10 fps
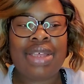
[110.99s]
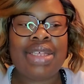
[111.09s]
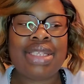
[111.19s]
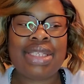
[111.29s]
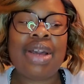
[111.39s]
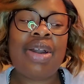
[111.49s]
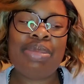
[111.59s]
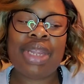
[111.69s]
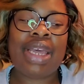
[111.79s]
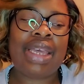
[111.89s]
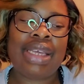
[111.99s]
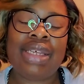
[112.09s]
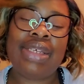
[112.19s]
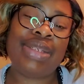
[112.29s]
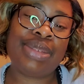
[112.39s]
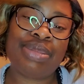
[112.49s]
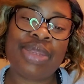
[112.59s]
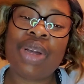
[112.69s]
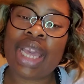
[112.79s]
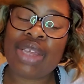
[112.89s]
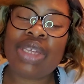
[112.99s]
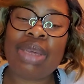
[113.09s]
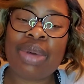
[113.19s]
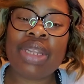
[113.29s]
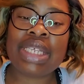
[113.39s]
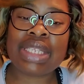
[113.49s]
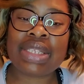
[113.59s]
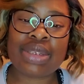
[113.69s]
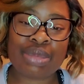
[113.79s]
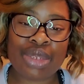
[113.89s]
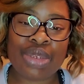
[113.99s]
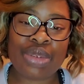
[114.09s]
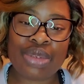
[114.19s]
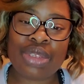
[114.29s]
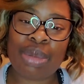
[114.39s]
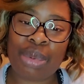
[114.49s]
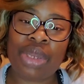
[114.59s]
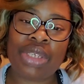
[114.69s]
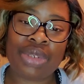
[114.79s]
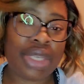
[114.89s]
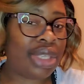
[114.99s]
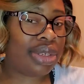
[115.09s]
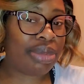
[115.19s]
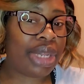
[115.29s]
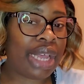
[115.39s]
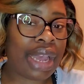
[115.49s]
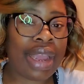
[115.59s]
So I'm like, okay, you keep on listening to them dudes pressuring you, be like,